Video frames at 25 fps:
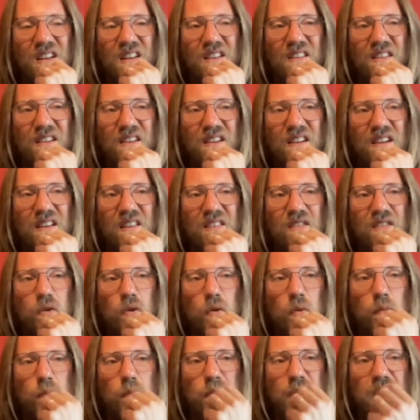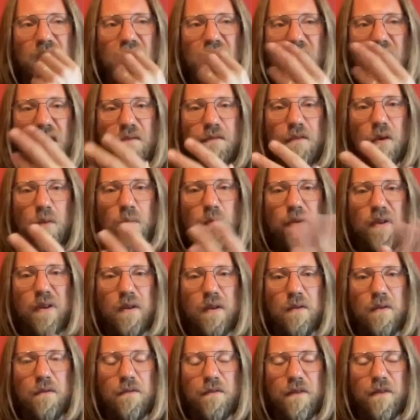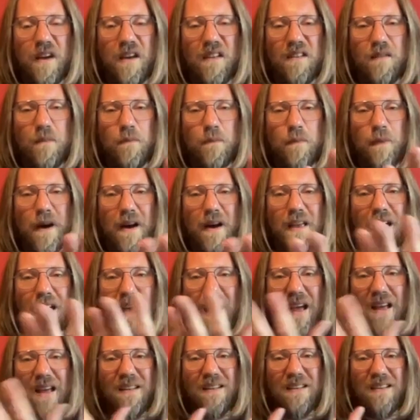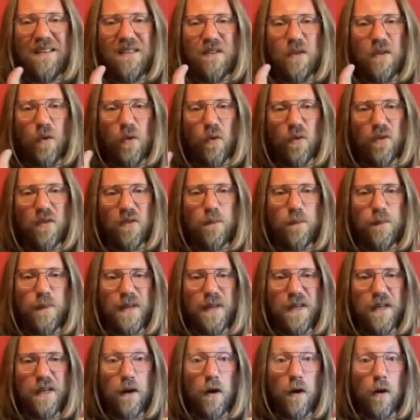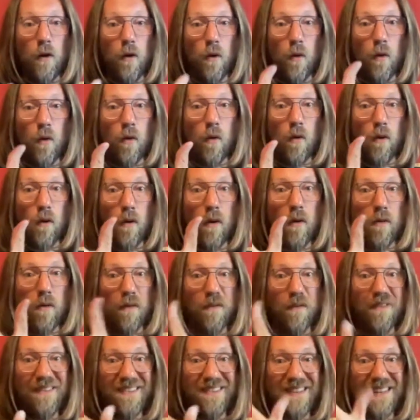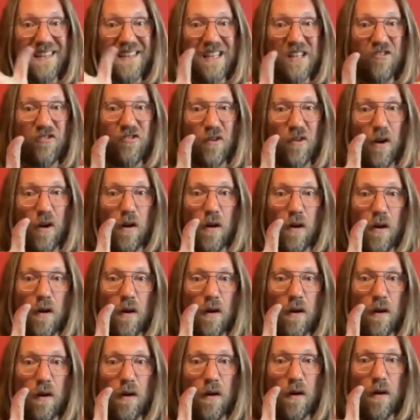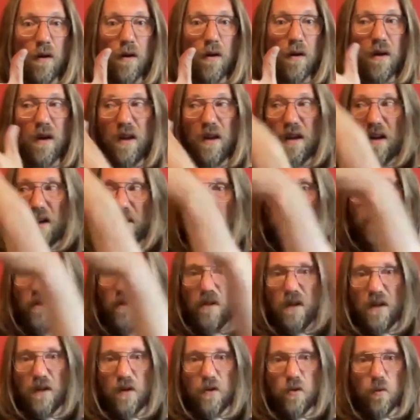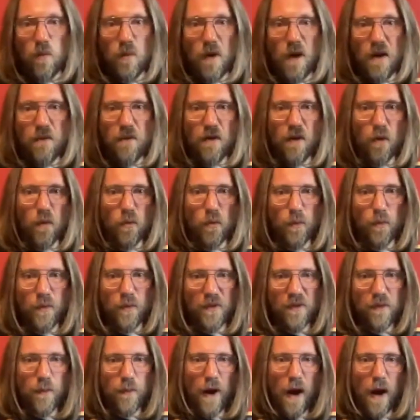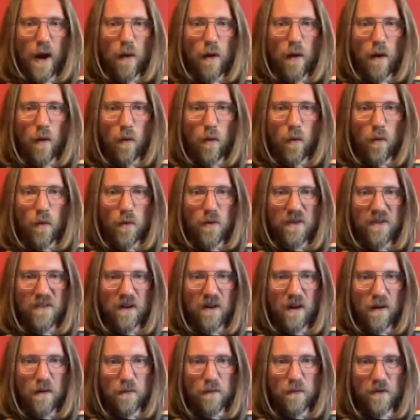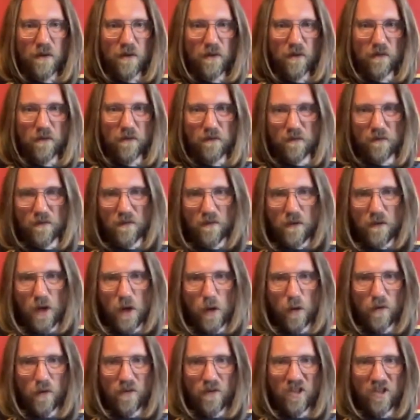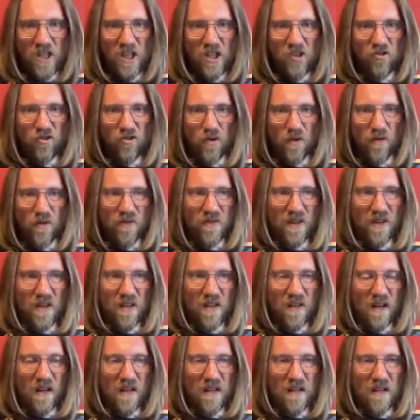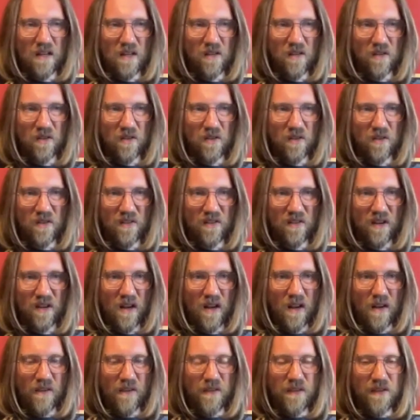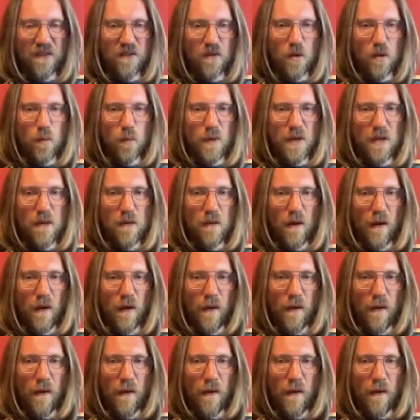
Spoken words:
there is no me ever being fed by any so-called speaker or teacher. Eckhart Tolle, whomever, Rupert Spira, all these are just known teachers. And they're just this, there's no me.